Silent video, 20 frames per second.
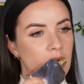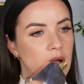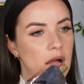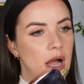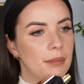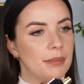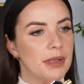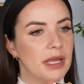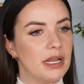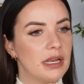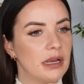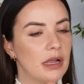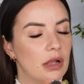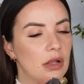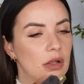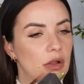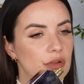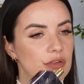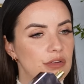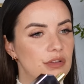I'm getting
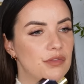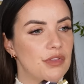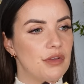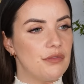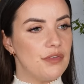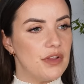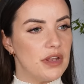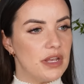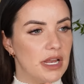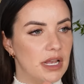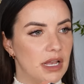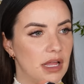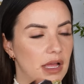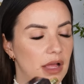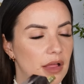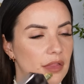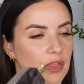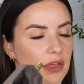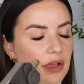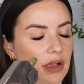lots of the
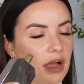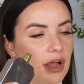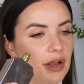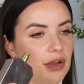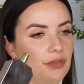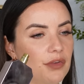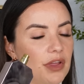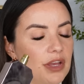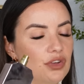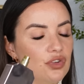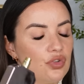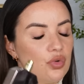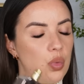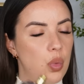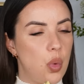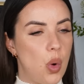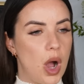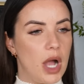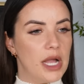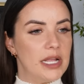vanilla that kind of
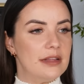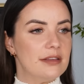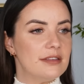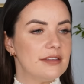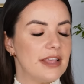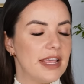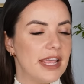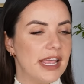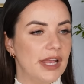entwines